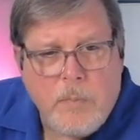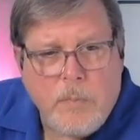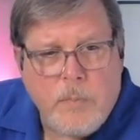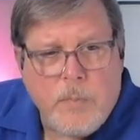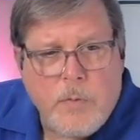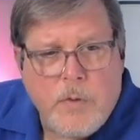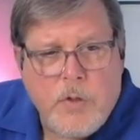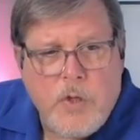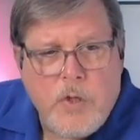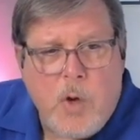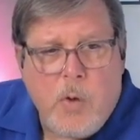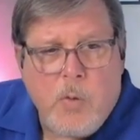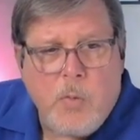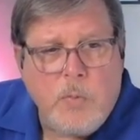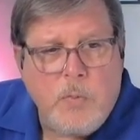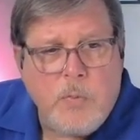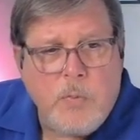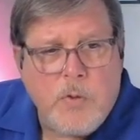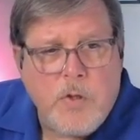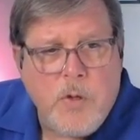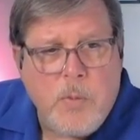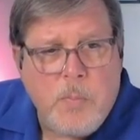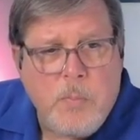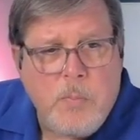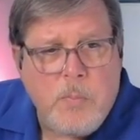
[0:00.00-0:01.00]
So
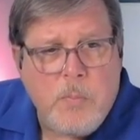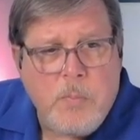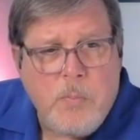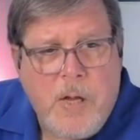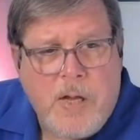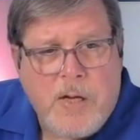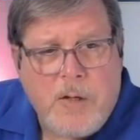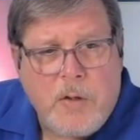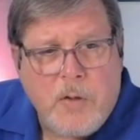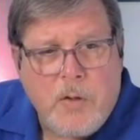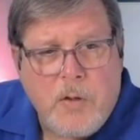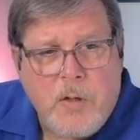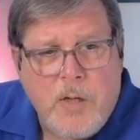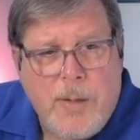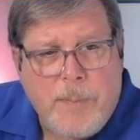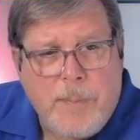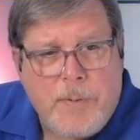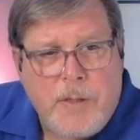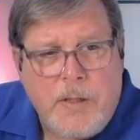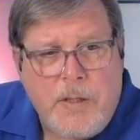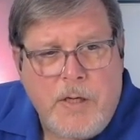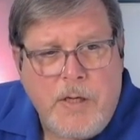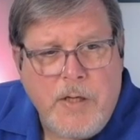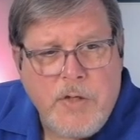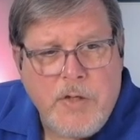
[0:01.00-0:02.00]
some medical
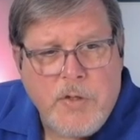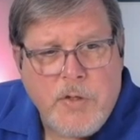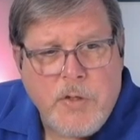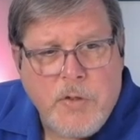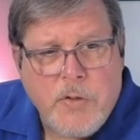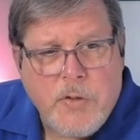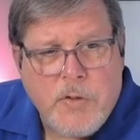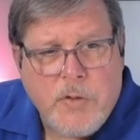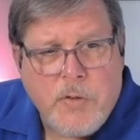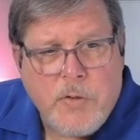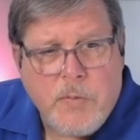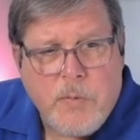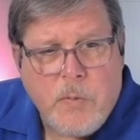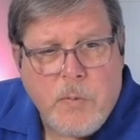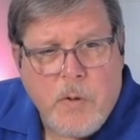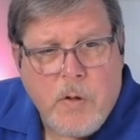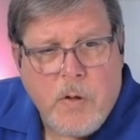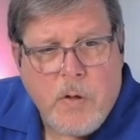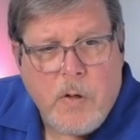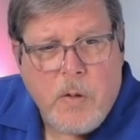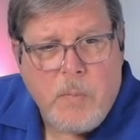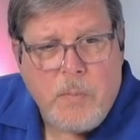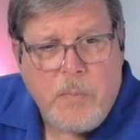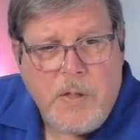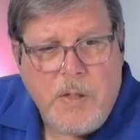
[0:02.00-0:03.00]
applications
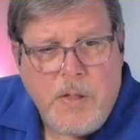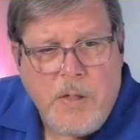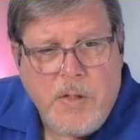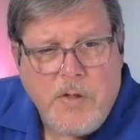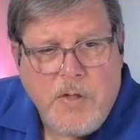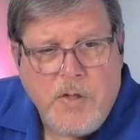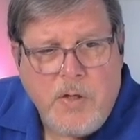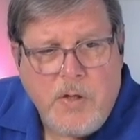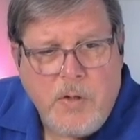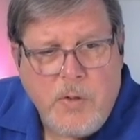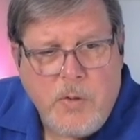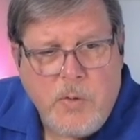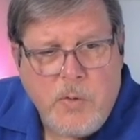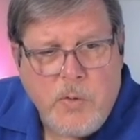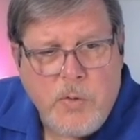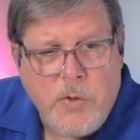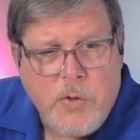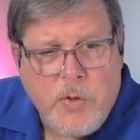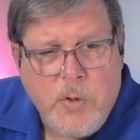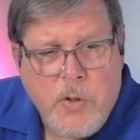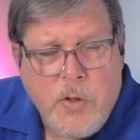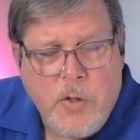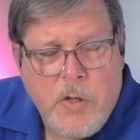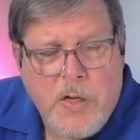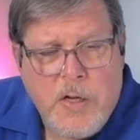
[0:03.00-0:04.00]
in the
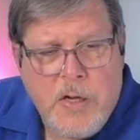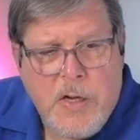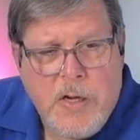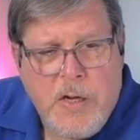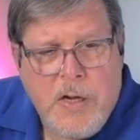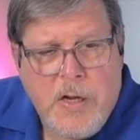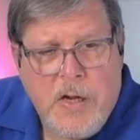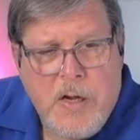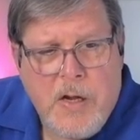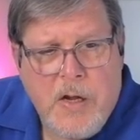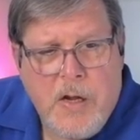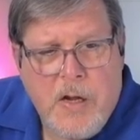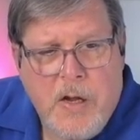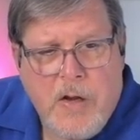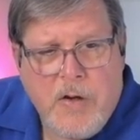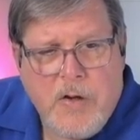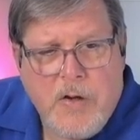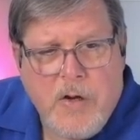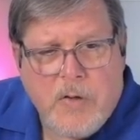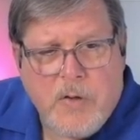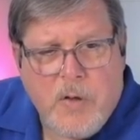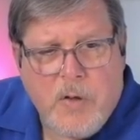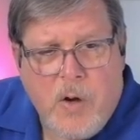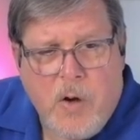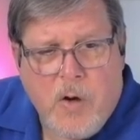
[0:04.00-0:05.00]
news.
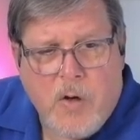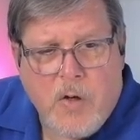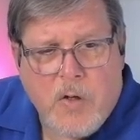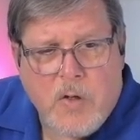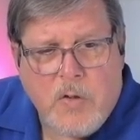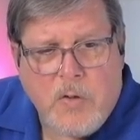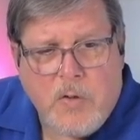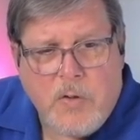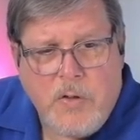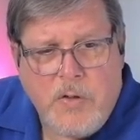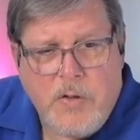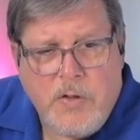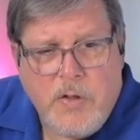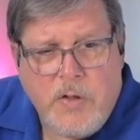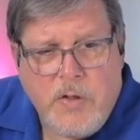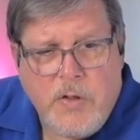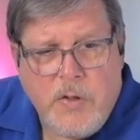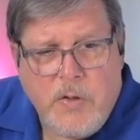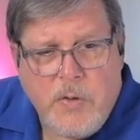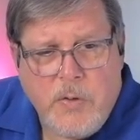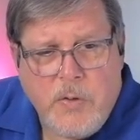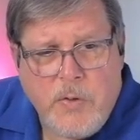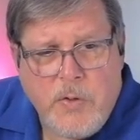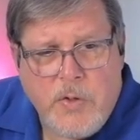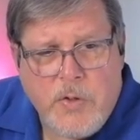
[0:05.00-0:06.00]
Another article in the
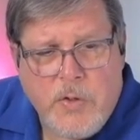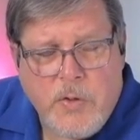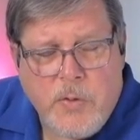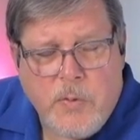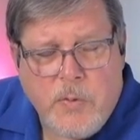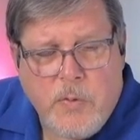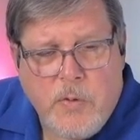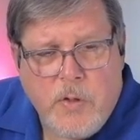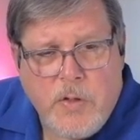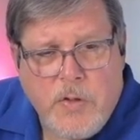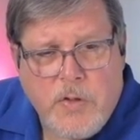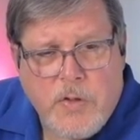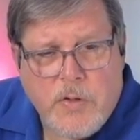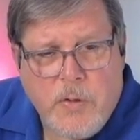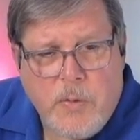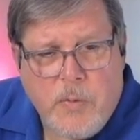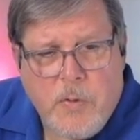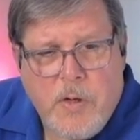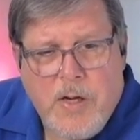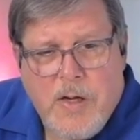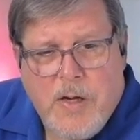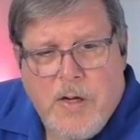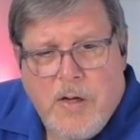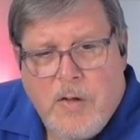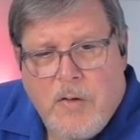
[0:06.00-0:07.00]
news was,
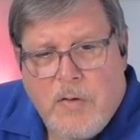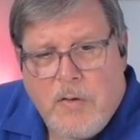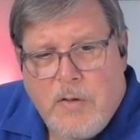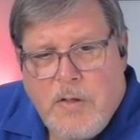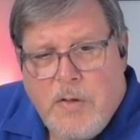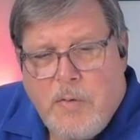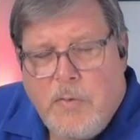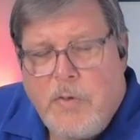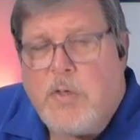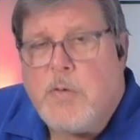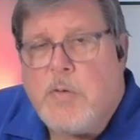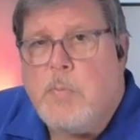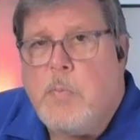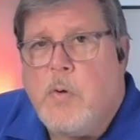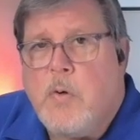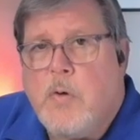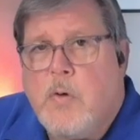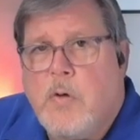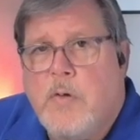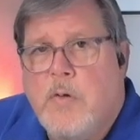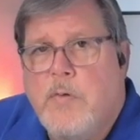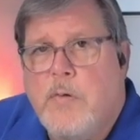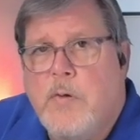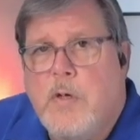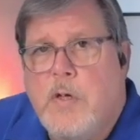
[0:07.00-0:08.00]
well, it was more
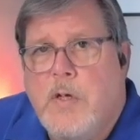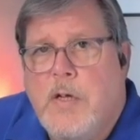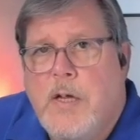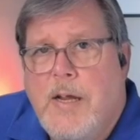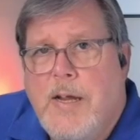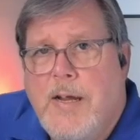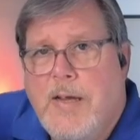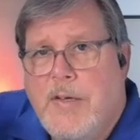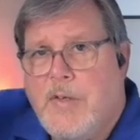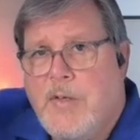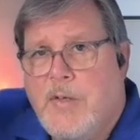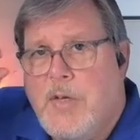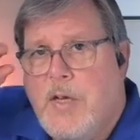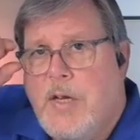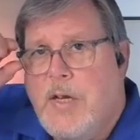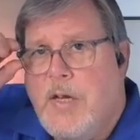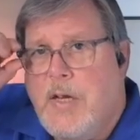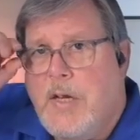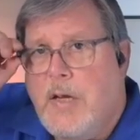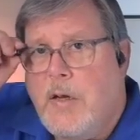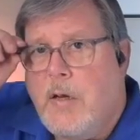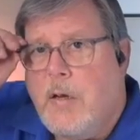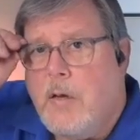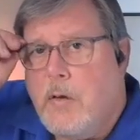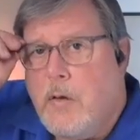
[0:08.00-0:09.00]
of an
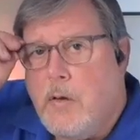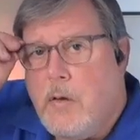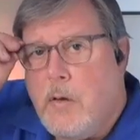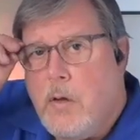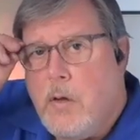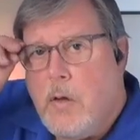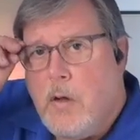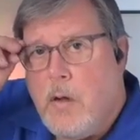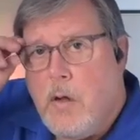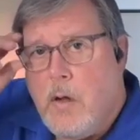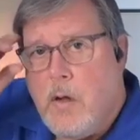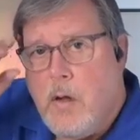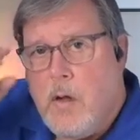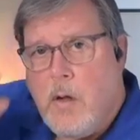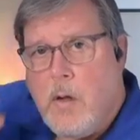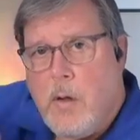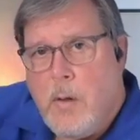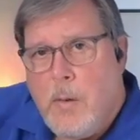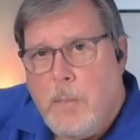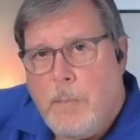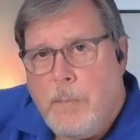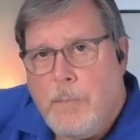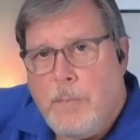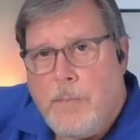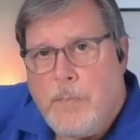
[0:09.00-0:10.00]
essay
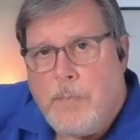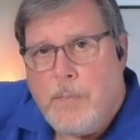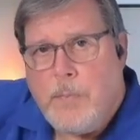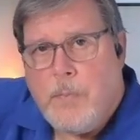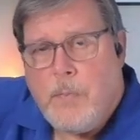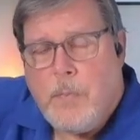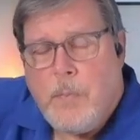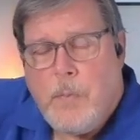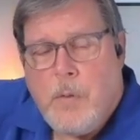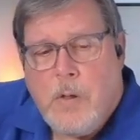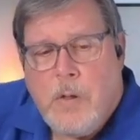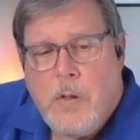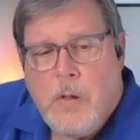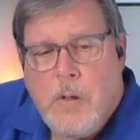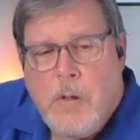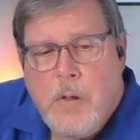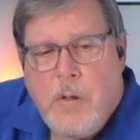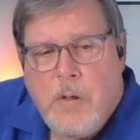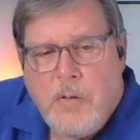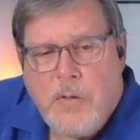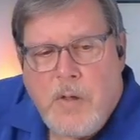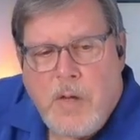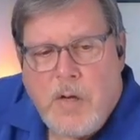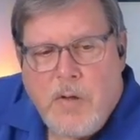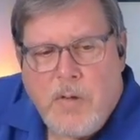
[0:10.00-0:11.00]
um,
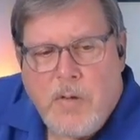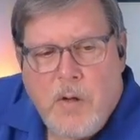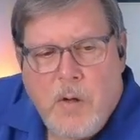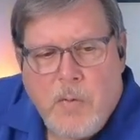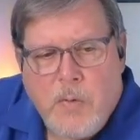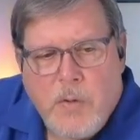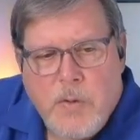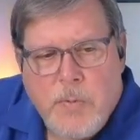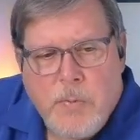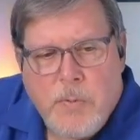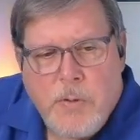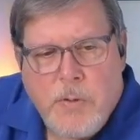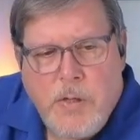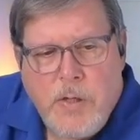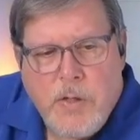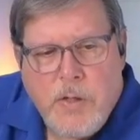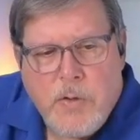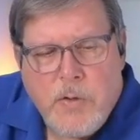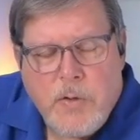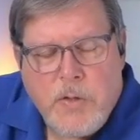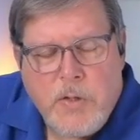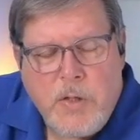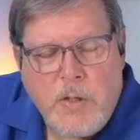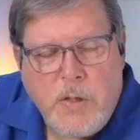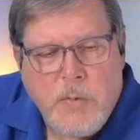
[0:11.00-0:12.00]
that I thought was pretty
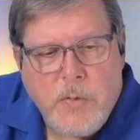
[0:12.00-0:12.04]
interesting.